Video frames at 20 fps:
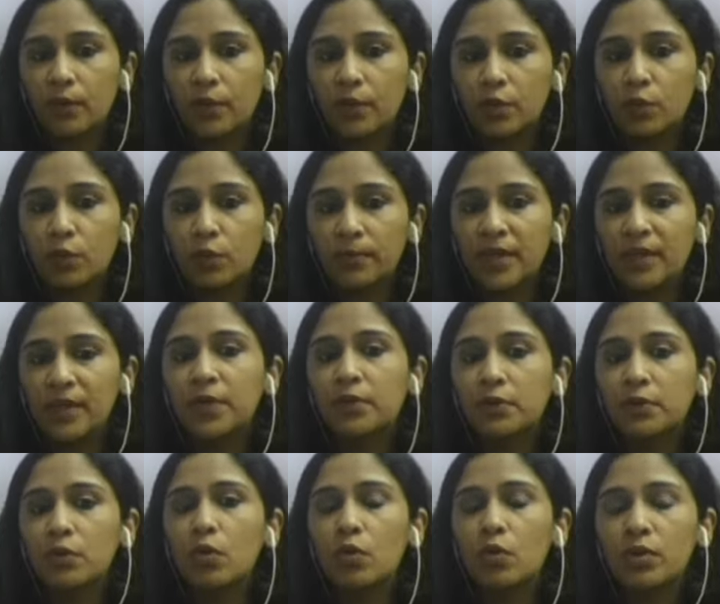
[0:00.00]
you would be able
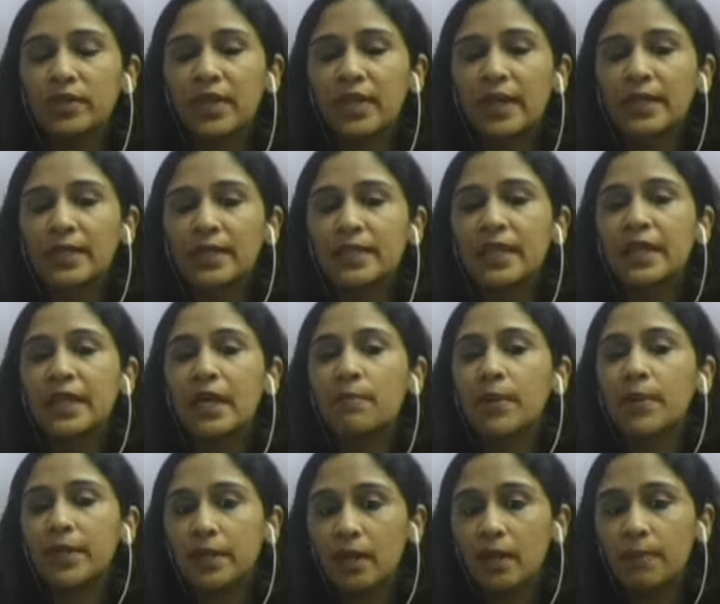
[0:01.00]
to note that the
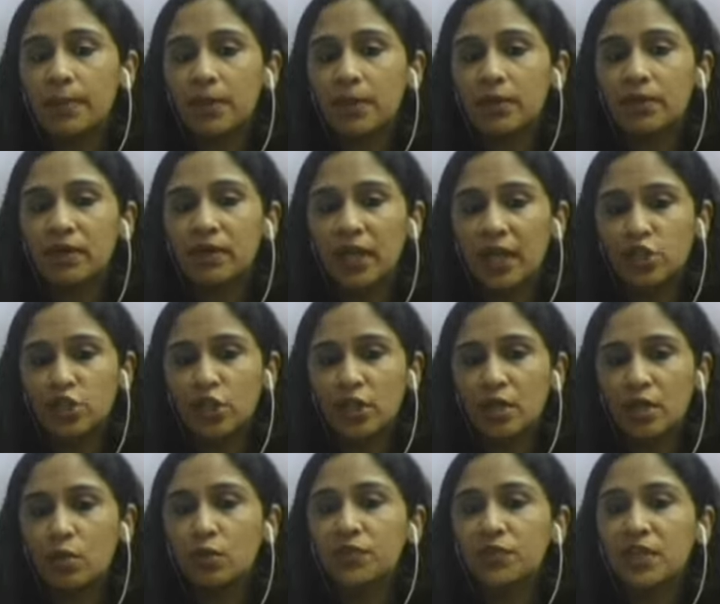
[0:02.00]
EBITDA per
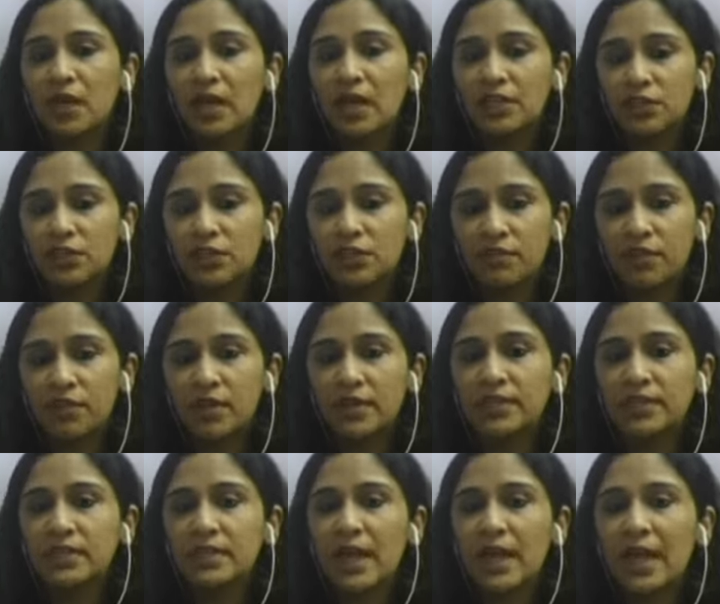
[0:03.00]
kg over the last 5
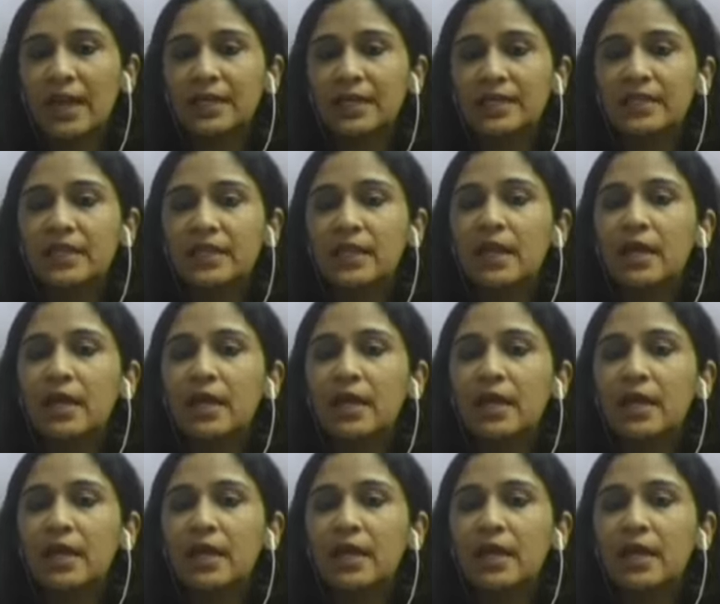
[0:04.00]
years has